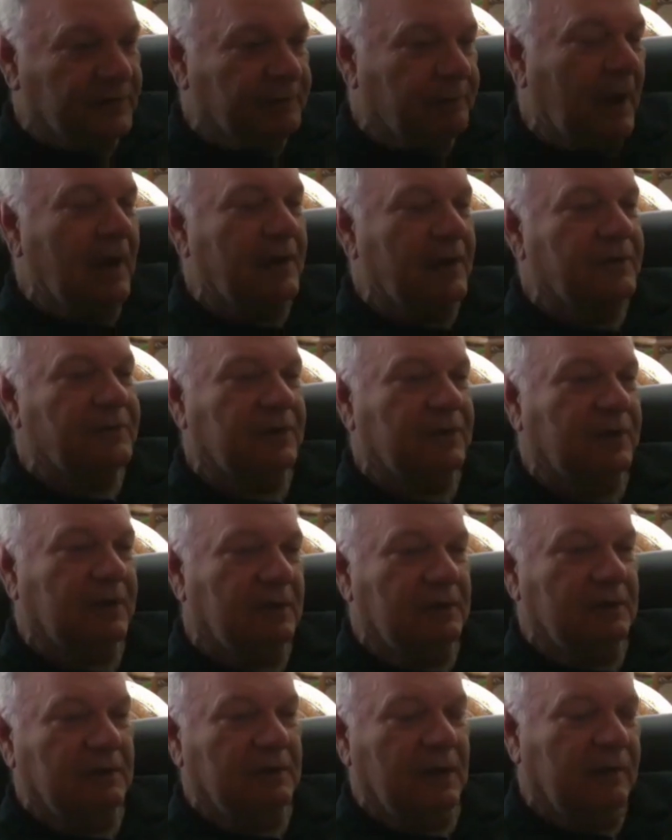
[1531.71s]

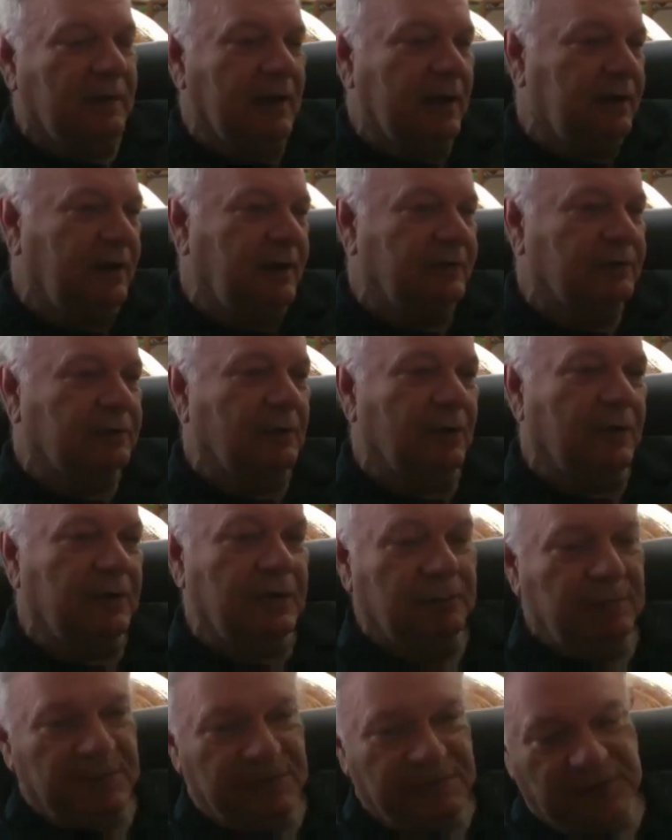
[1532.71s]
Vespasian that he's
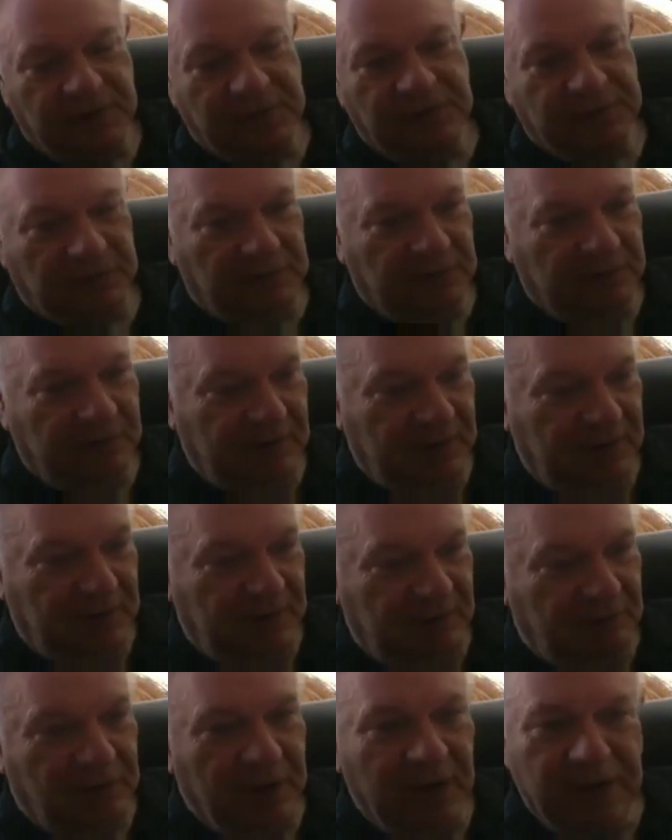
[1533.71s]
going to be Caesar,
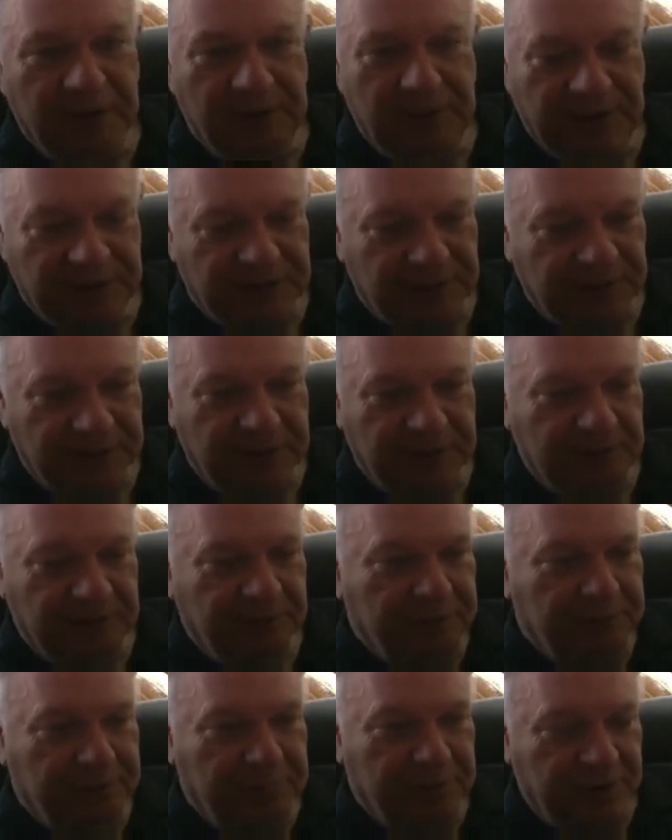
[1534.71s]
right? He makes this
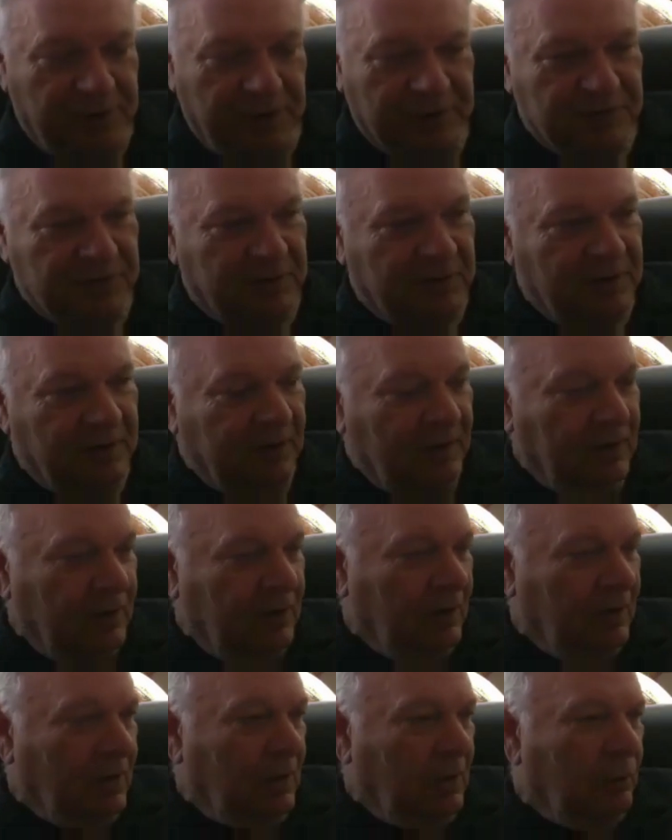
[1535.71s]
prediction,
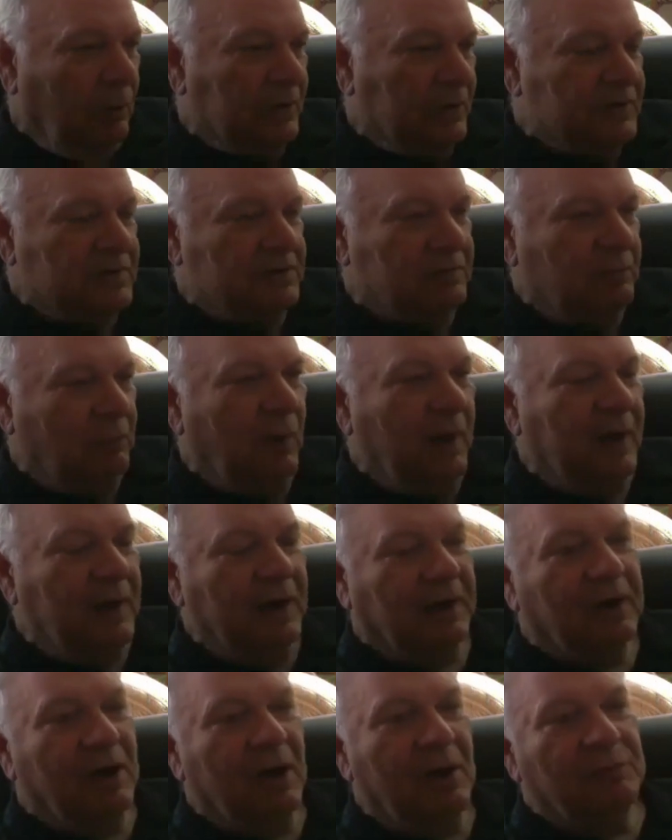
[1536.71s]
which
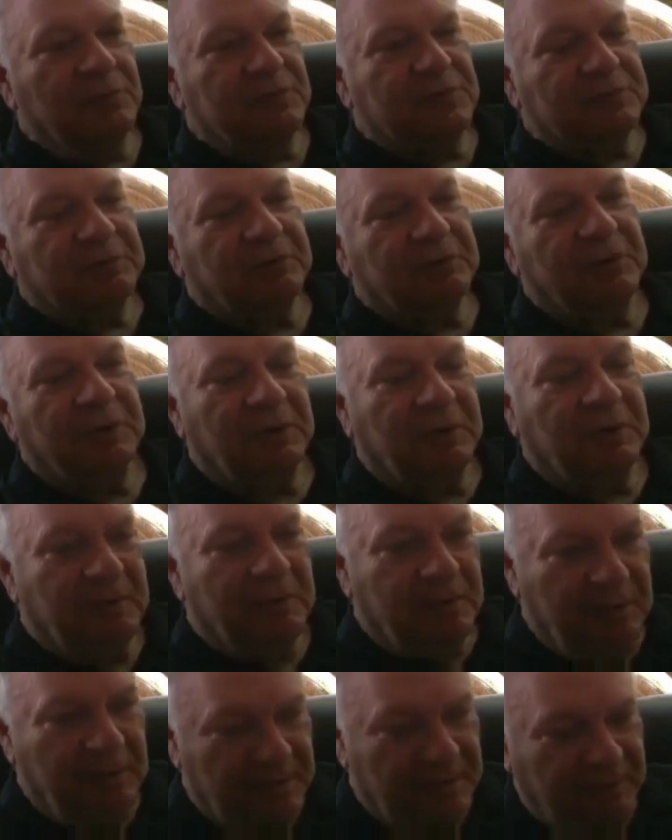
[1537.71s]
when it comes
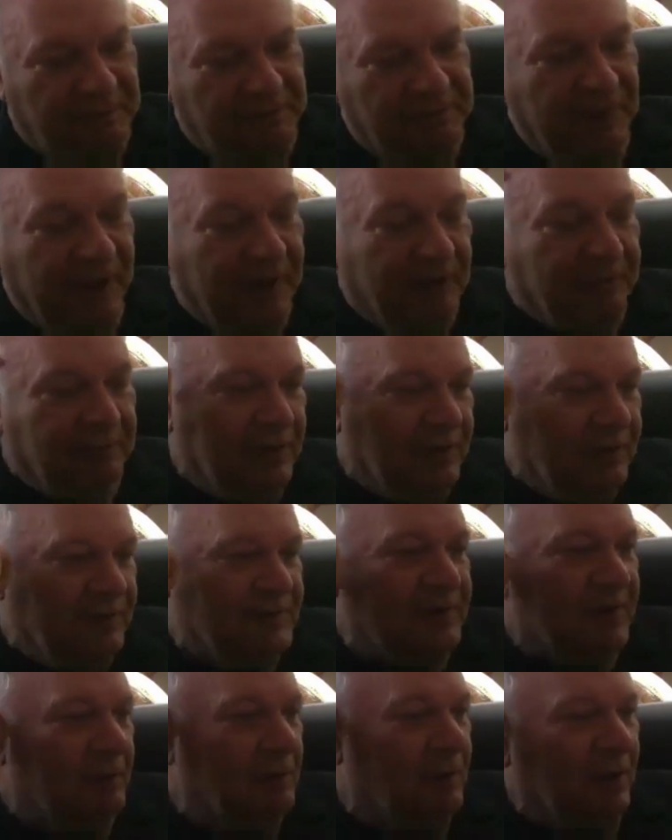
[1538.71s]
true, the
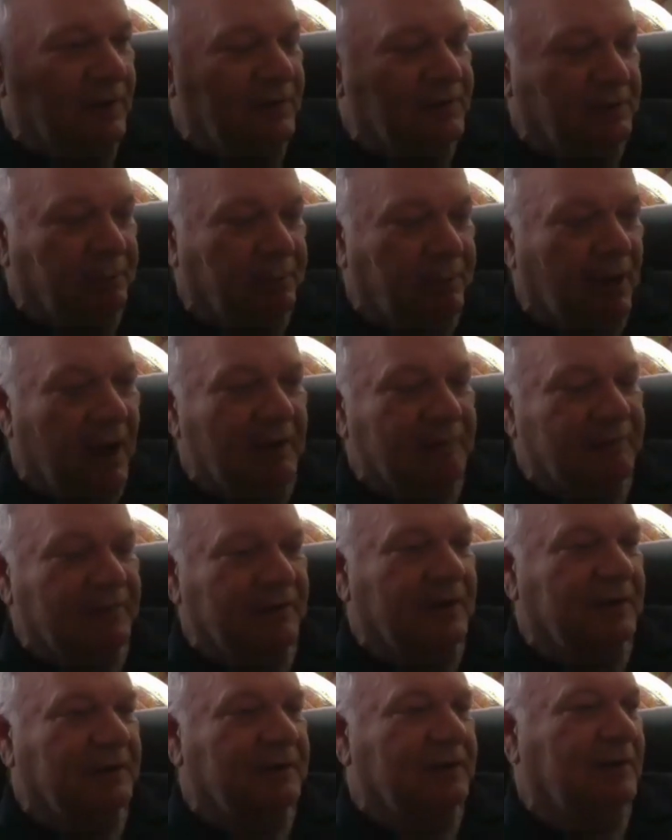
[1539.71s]
Flavians say, well, he's a
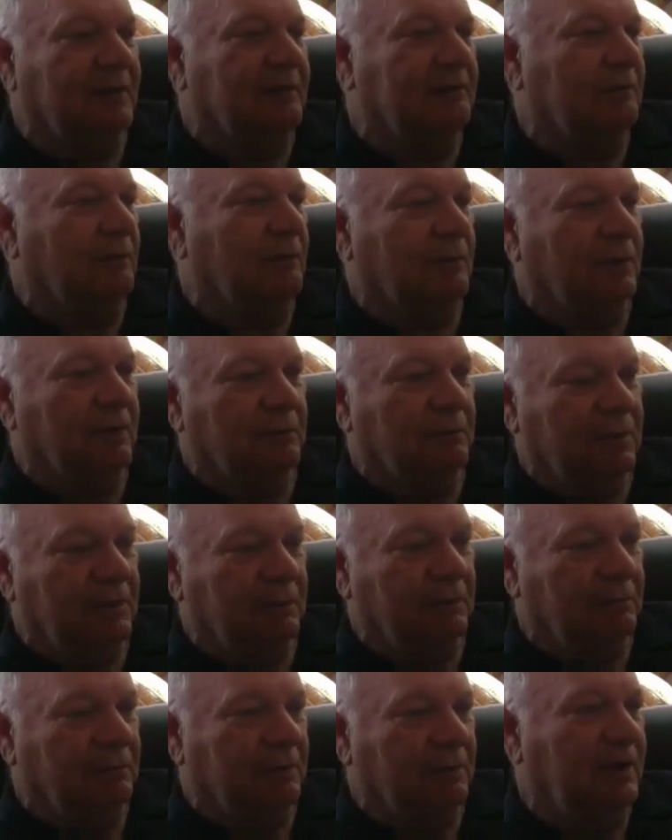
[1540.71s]
prophet. We,
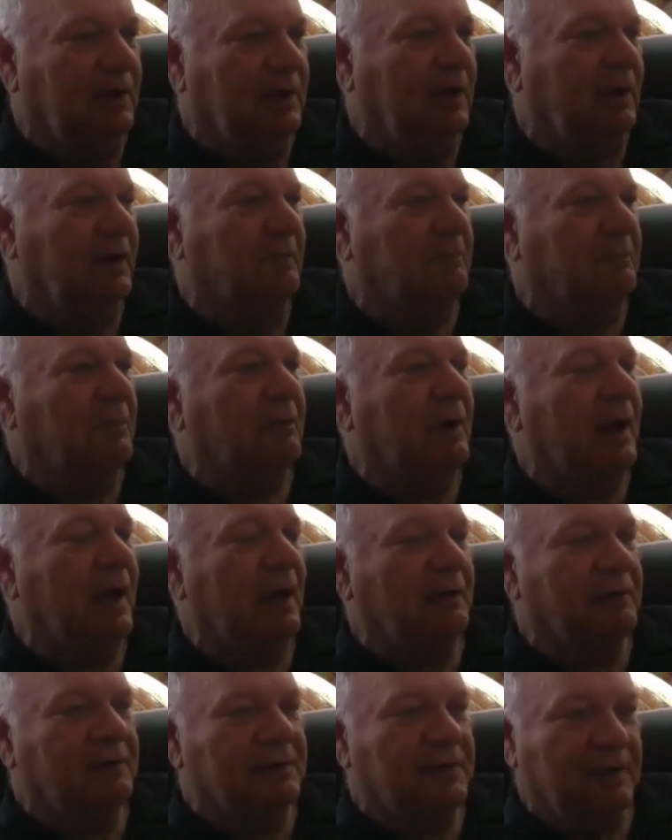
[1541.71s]
we, we need him
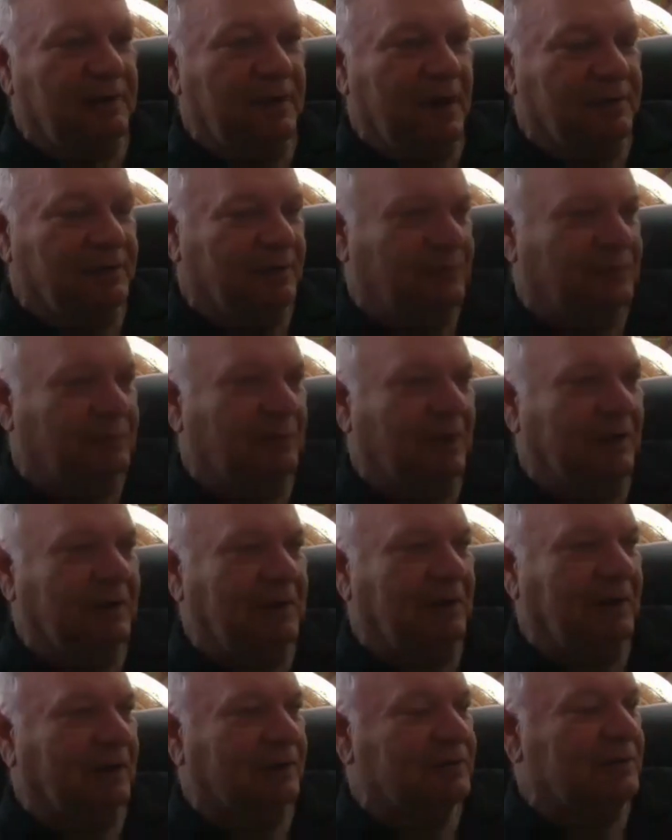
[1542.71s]
around. He has this
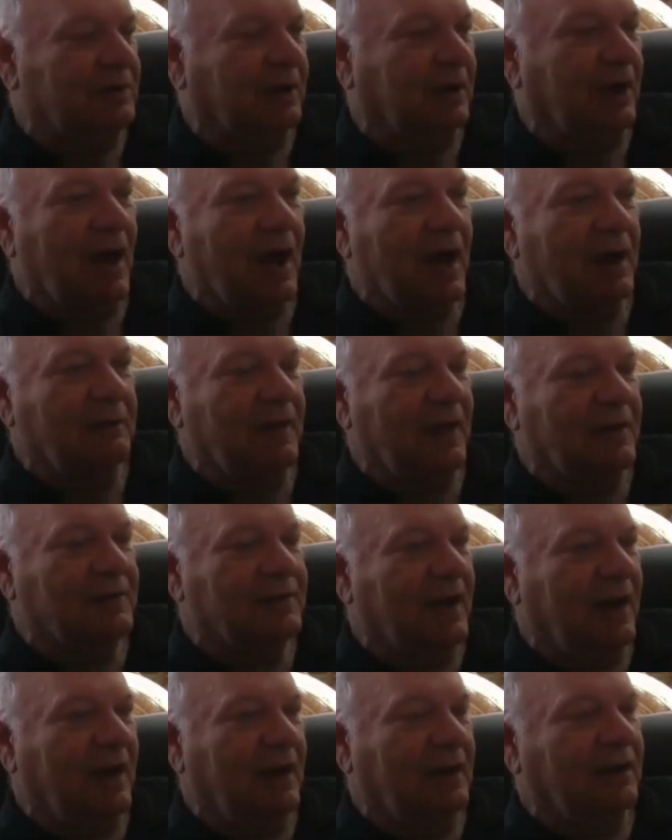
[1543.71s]
great connection to God.
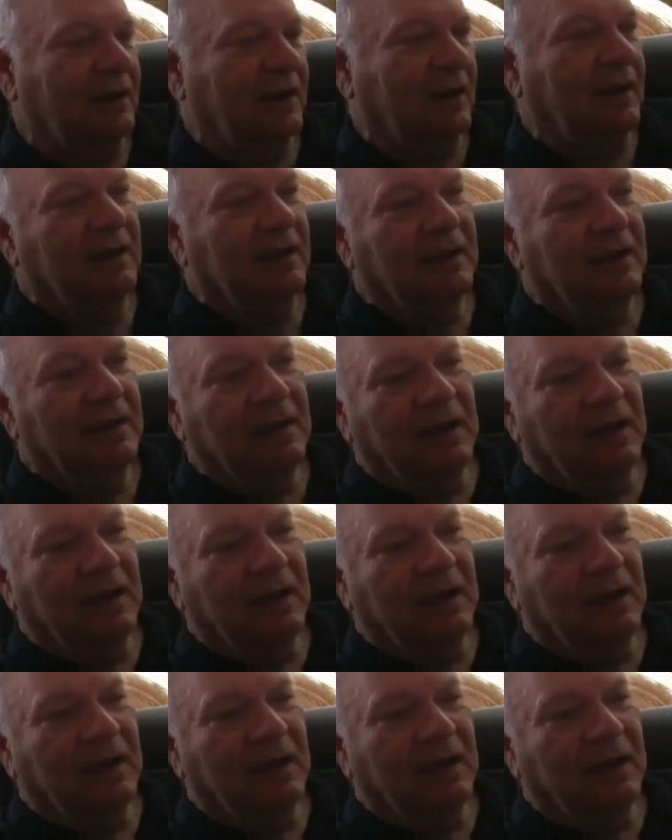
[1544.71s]
That's handy.